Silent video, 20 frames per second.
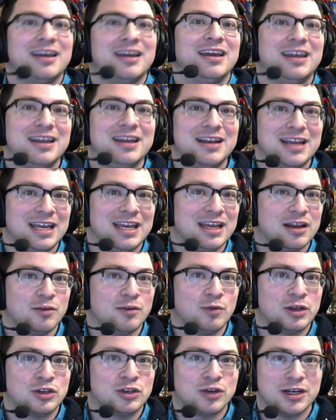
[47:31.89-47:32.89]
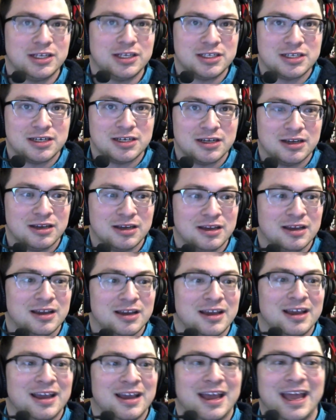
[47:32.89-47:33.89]
In Ian we trust.
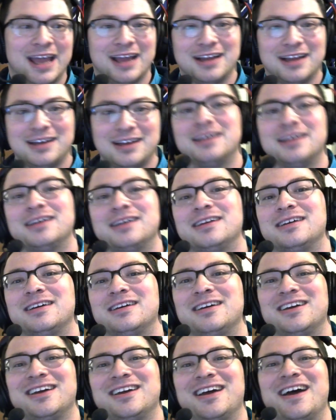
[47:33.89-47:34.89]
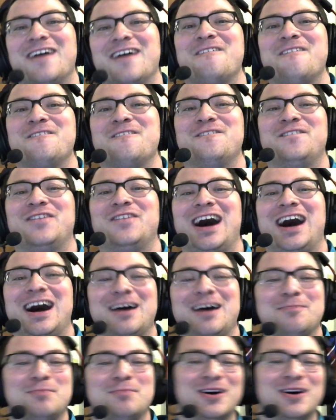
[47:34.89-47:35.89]
And
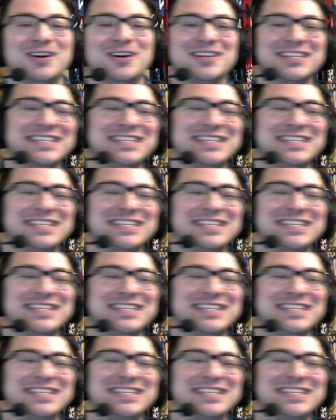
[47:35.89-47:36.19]
vamos